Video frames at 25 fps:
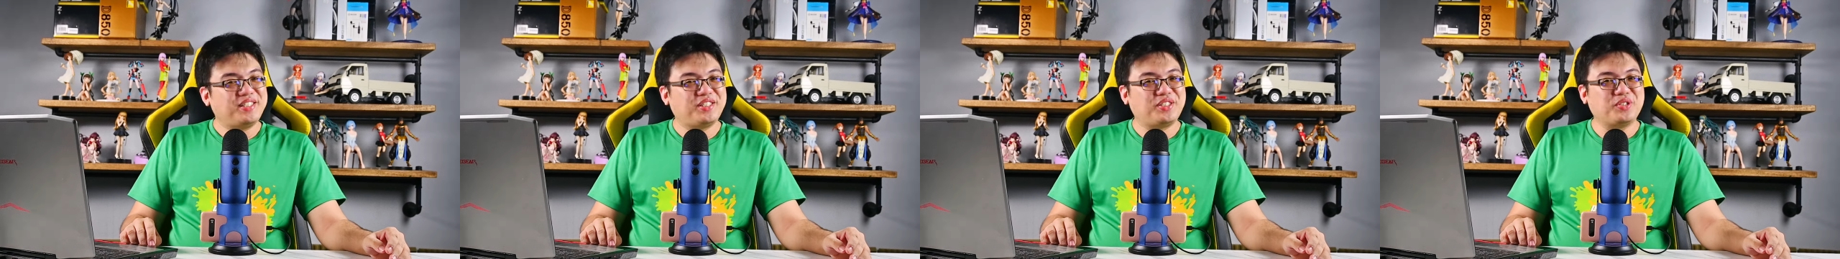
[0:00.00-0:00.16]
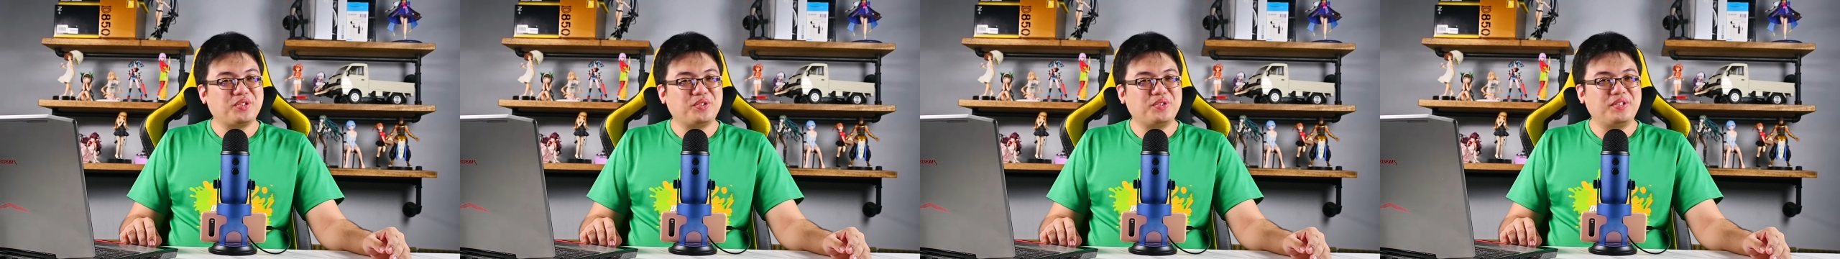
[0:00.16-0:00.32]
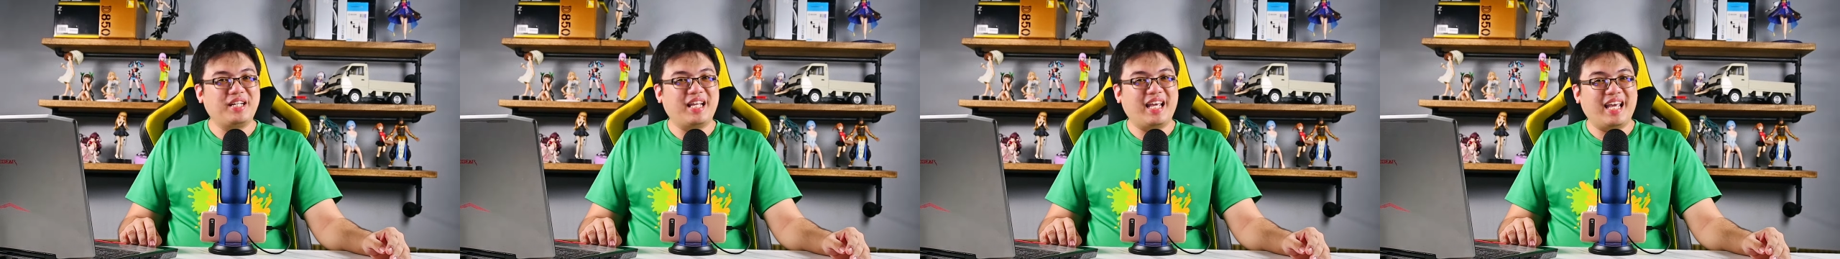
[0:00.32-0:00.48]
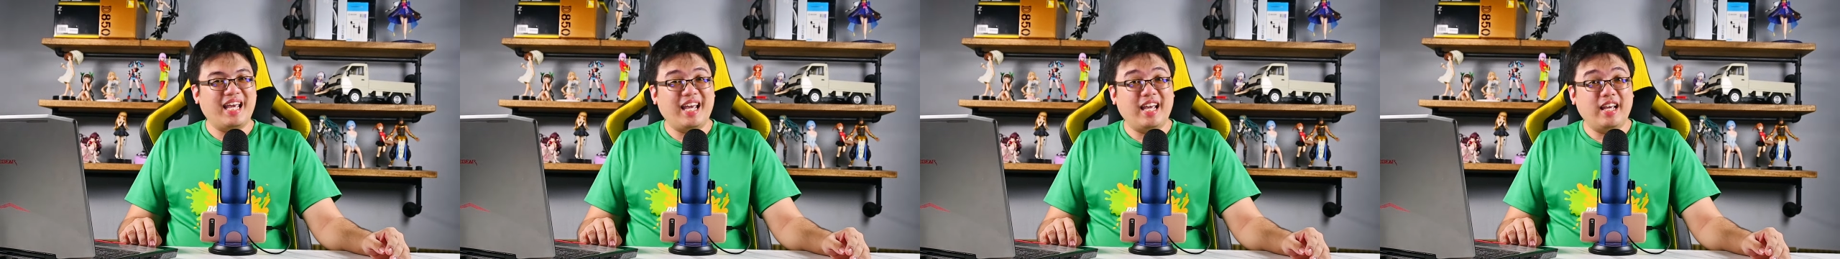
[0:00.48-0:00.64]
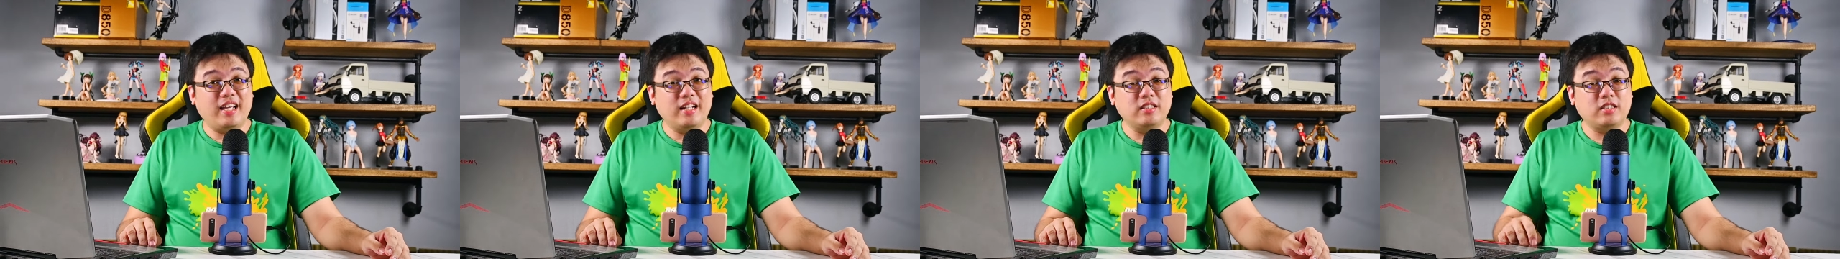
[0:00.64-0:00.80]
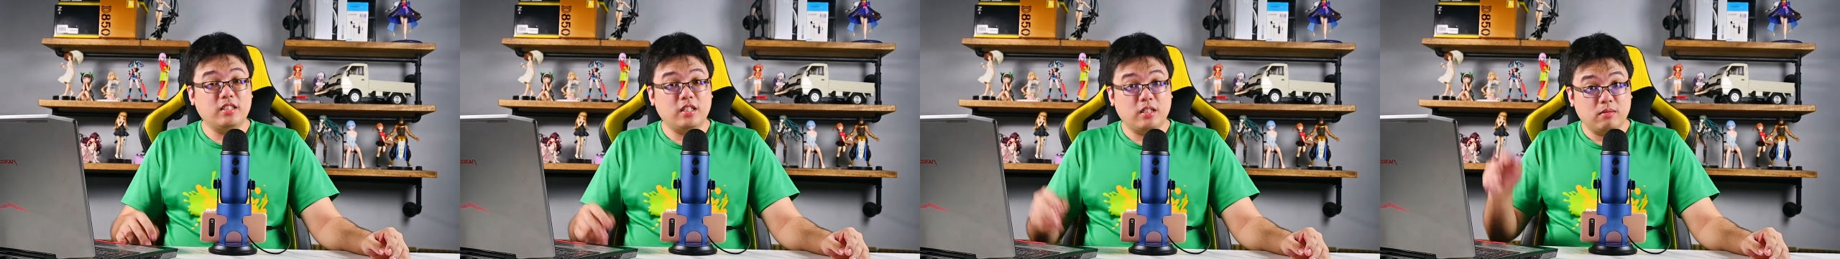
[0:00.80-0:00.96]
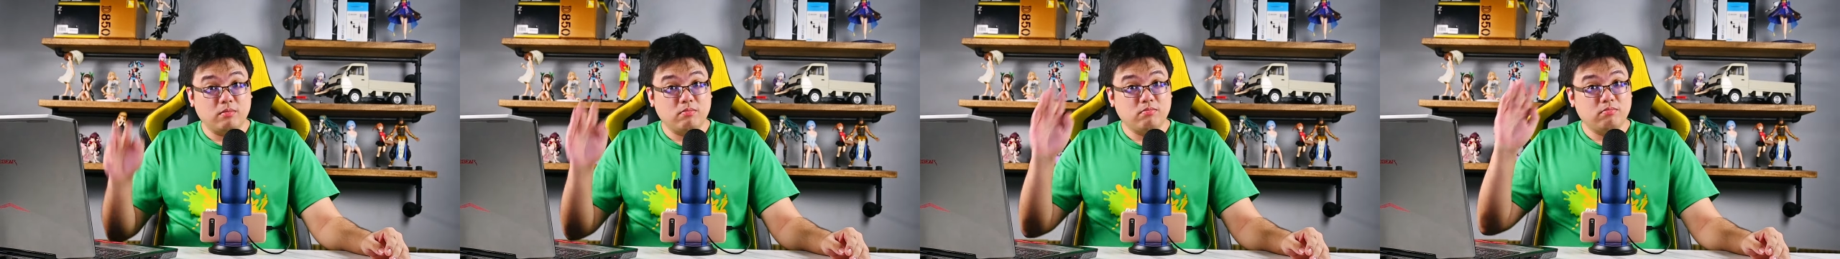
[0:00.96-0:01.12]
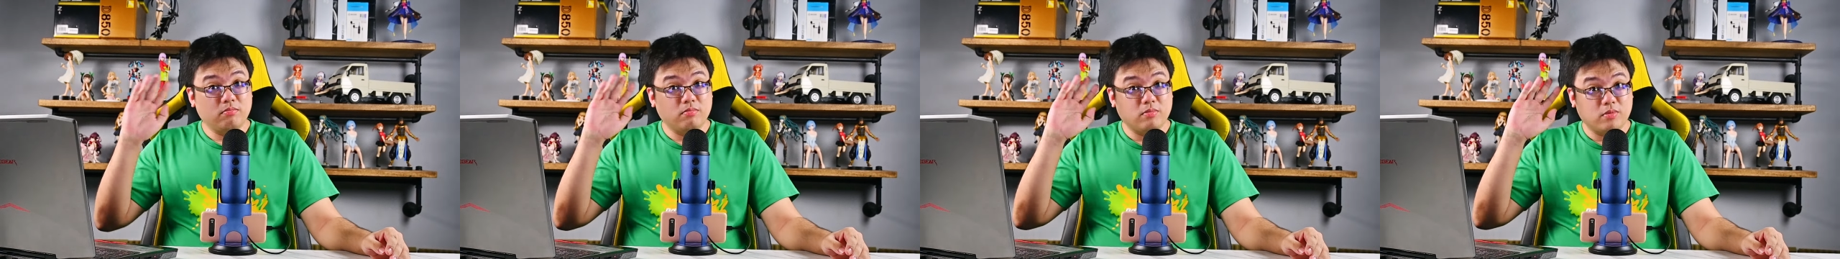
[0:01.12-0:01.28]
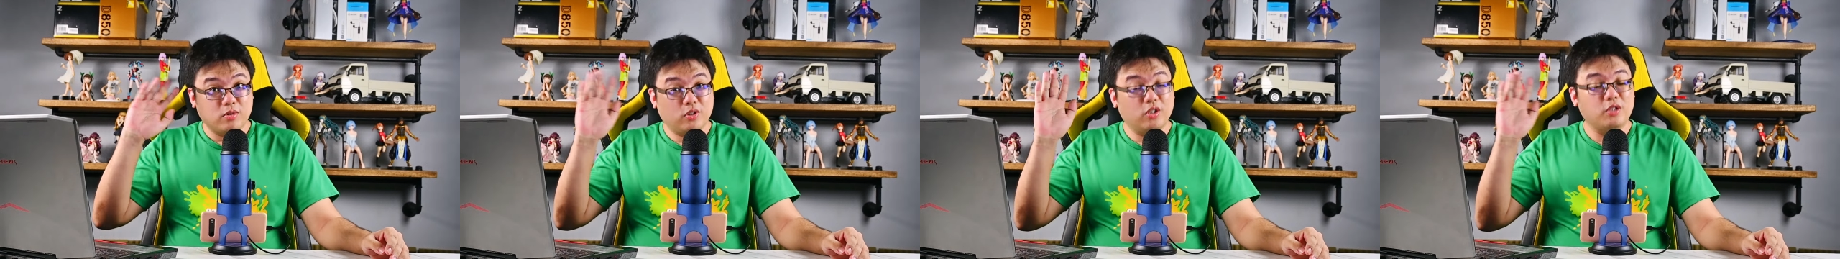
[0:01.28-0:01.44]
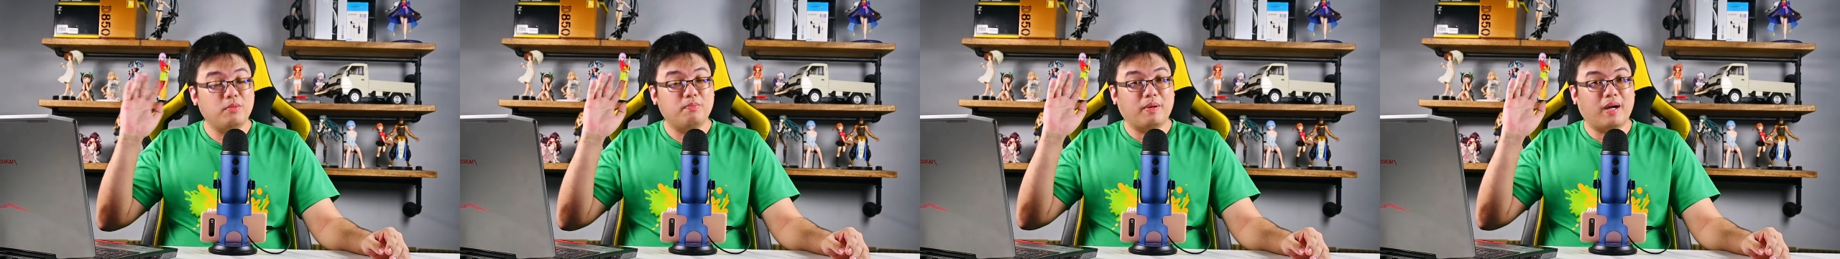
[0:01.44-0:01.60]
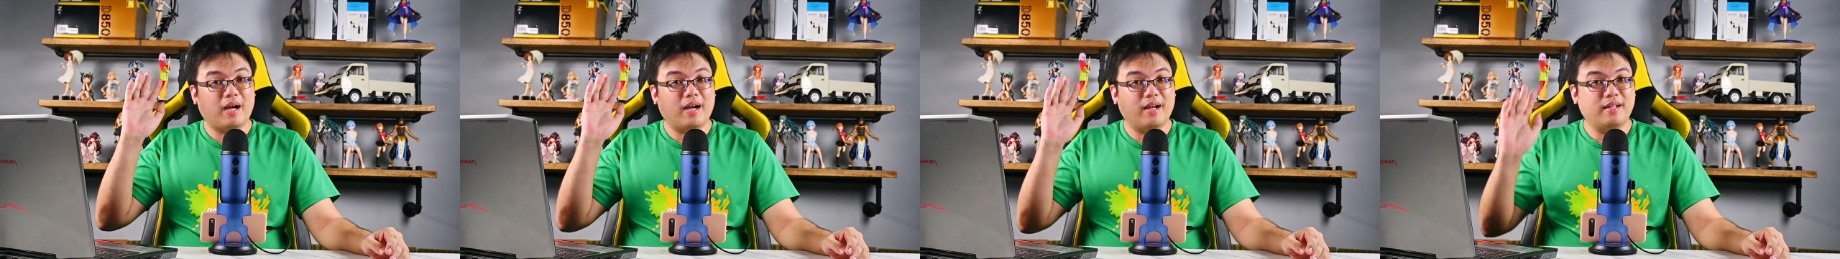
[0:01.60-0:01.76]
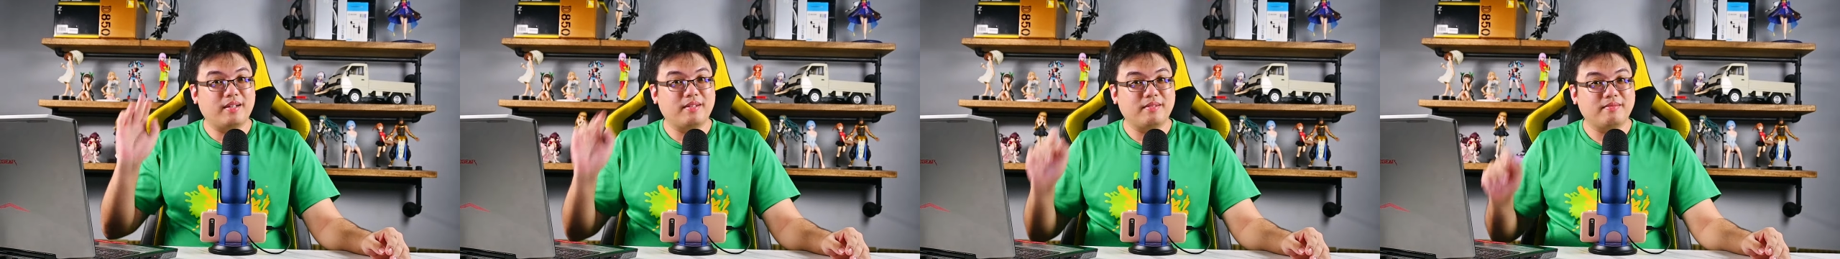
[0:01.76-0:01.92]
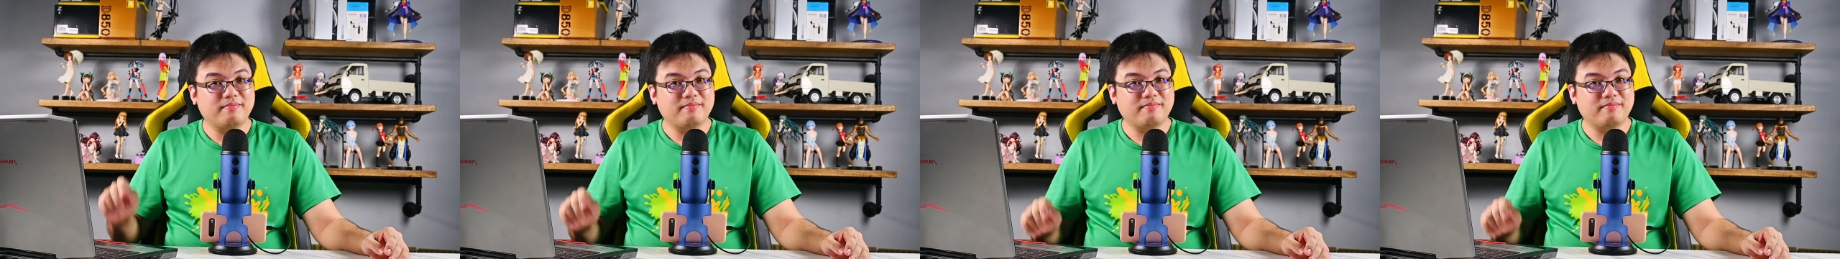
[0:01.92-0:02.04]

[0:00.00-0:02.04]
soon, and goodbye.